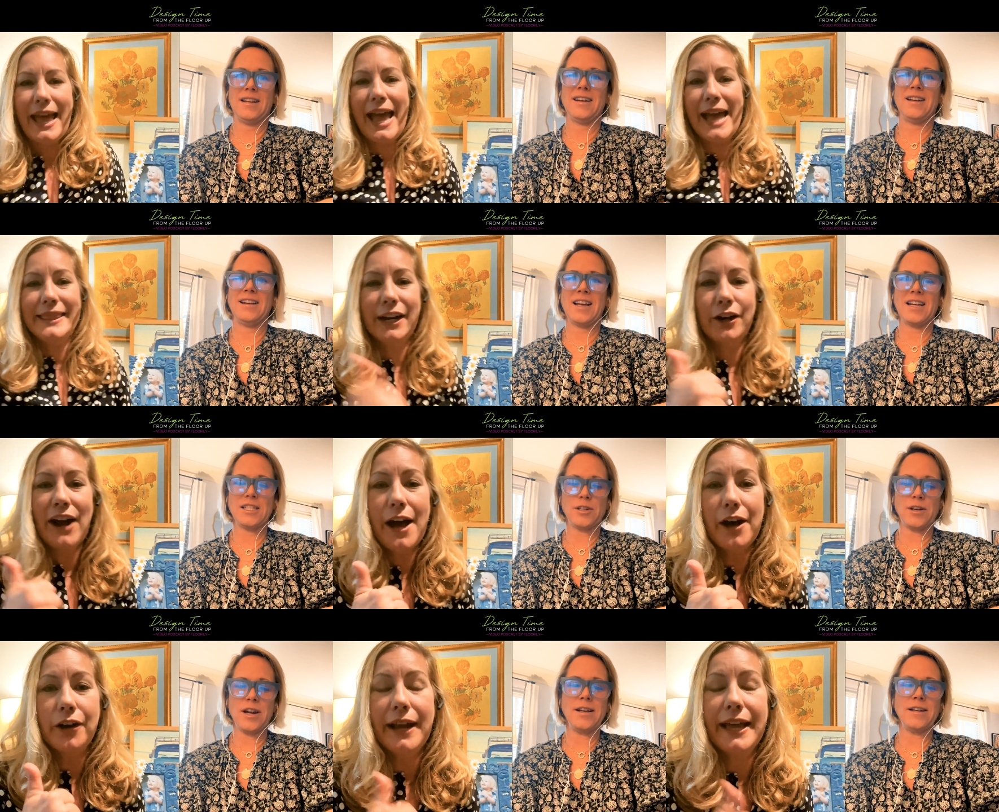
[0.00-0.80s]
Speaker 1: And they're
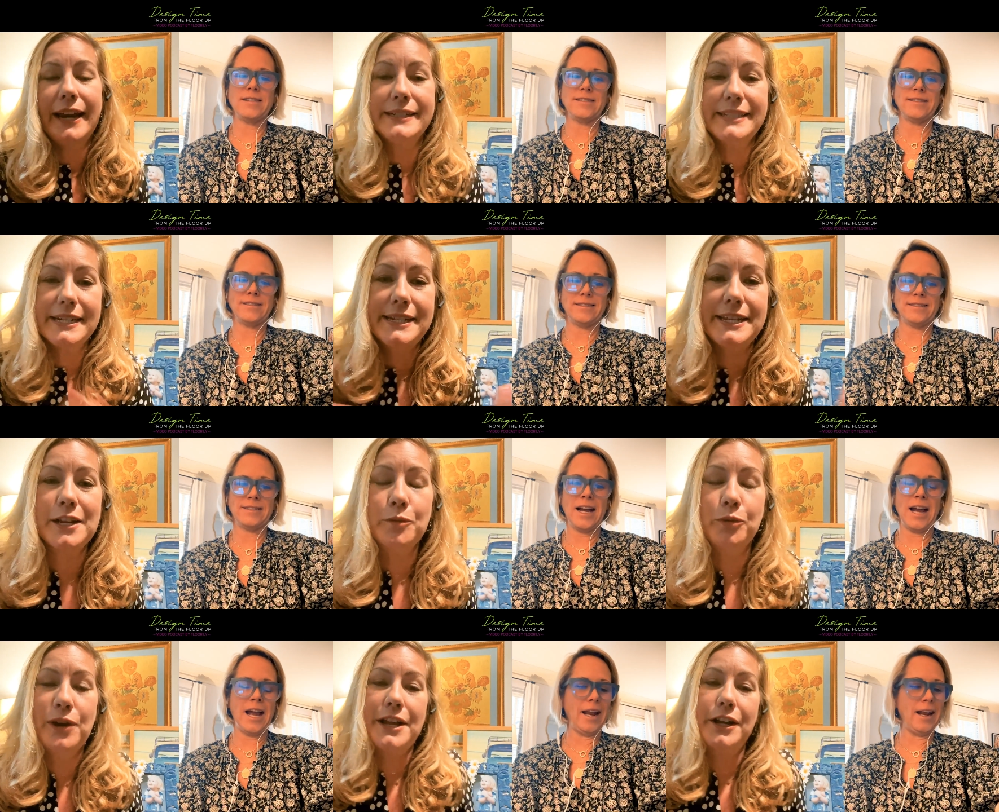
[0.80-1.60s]
That's out. Right. And it's a
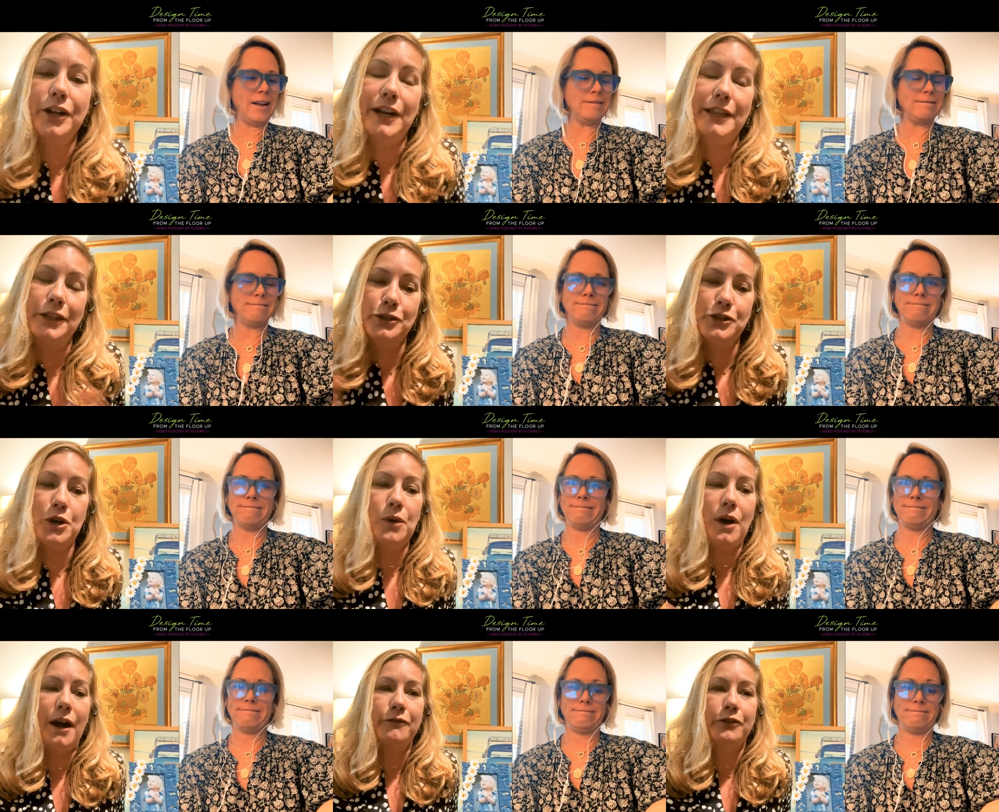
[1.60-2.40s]
deal breaker and there's
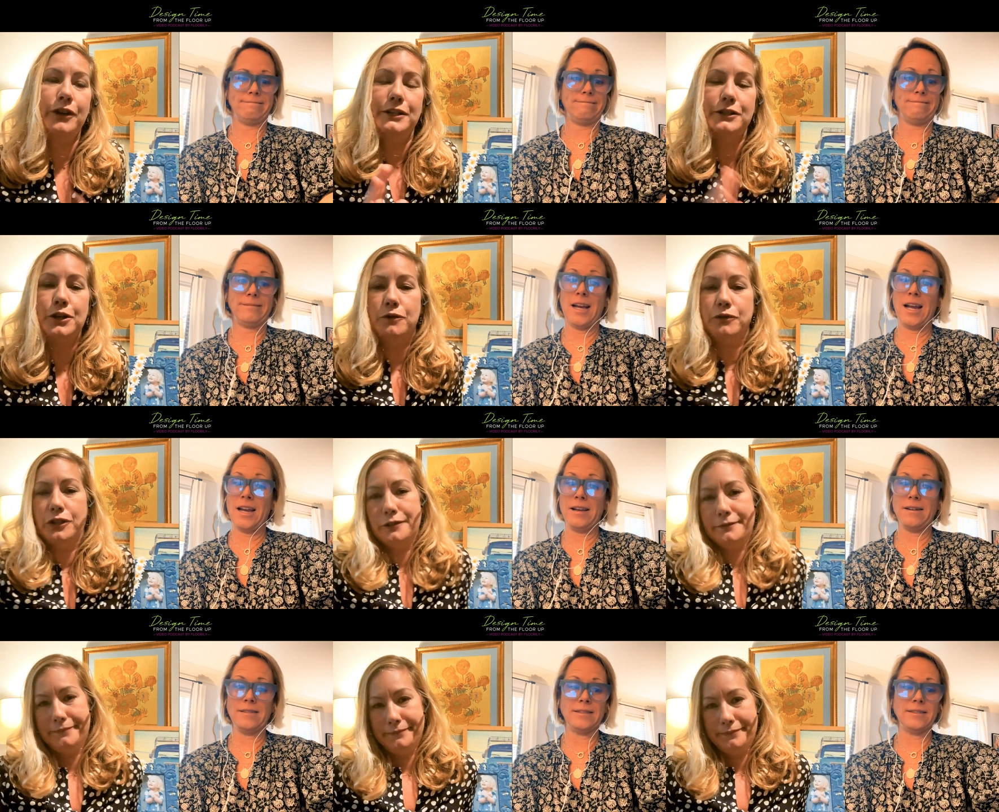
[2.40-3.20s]
no offer and it's over. I
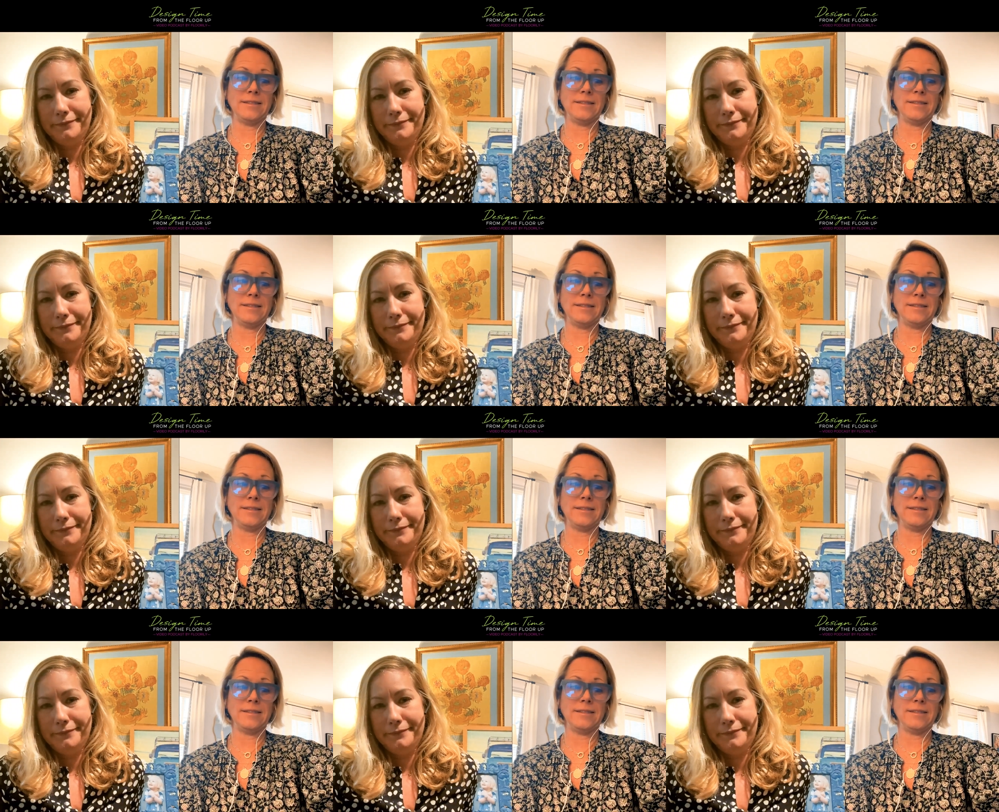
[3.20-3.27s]
know.